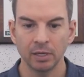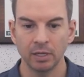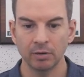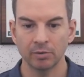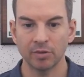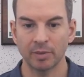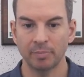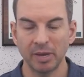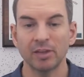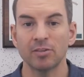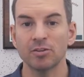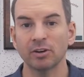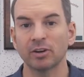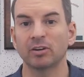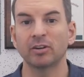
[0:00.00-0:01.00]
Here's a
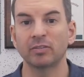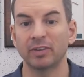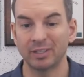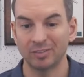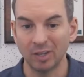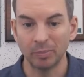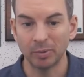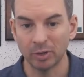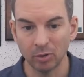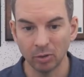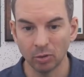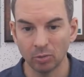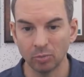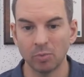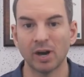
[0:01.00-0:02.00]
picture of a
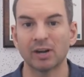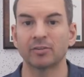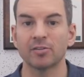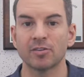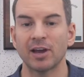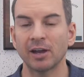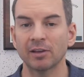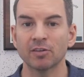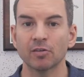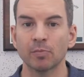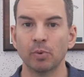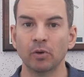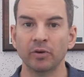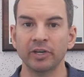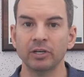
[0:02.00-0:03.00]
typical wireless access
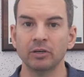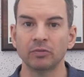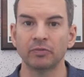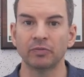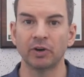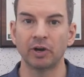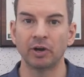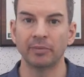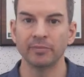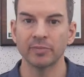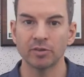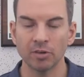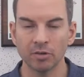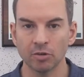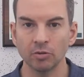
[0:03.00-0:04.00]
point from
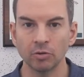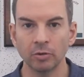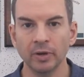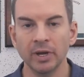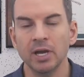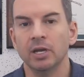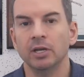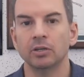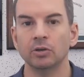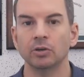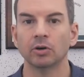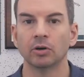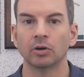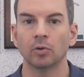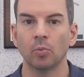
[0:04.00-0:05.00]
Cisco.
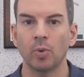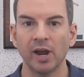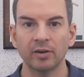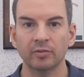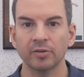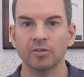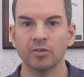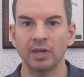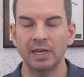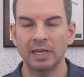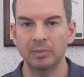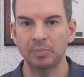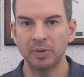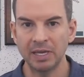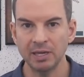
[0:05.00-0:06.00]
Your wireless
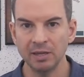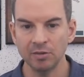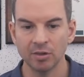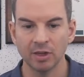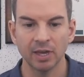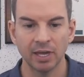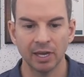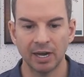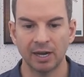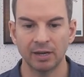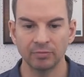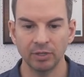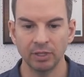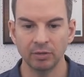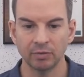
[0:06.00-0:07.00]
APs can
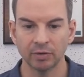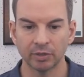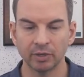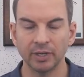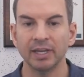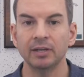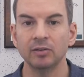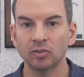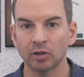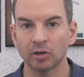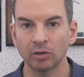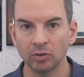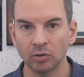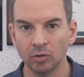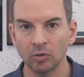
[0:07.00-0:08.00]
have either
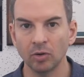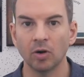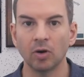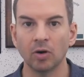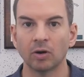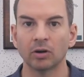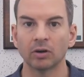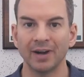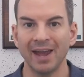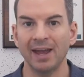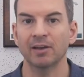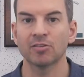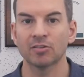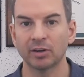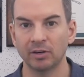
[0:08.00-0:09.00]
internal or
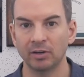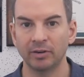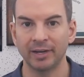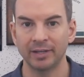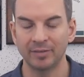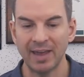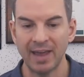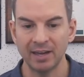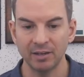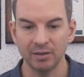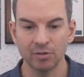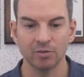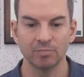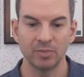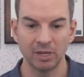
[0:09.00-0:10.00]
external
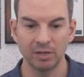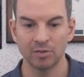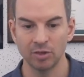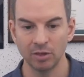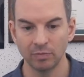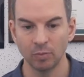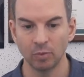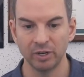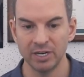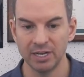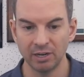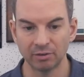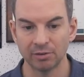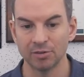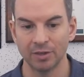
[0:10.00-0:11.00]
antennas. You can see the one
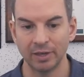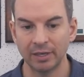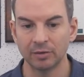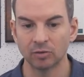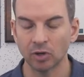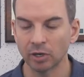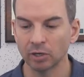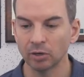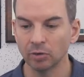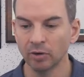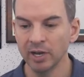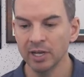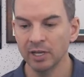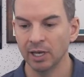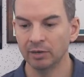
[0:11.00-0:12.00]
here is internal,
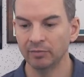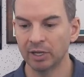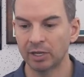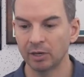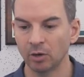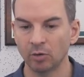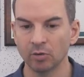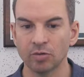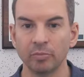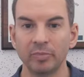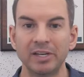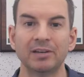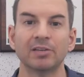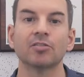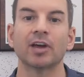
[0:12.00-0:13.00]
and they can also
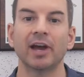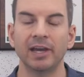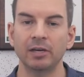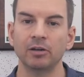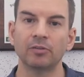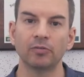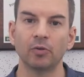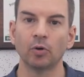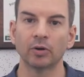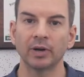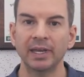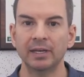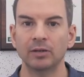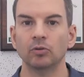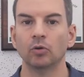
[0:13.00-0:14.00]
be designed for
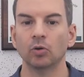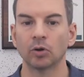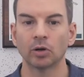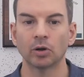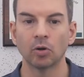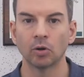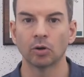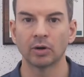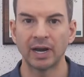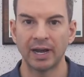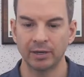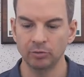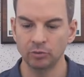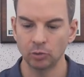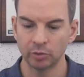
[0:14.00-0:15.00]
indoor or
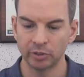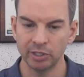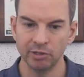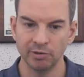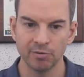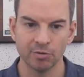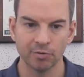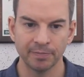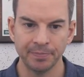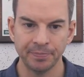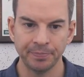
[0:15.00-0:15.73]
outdoor use.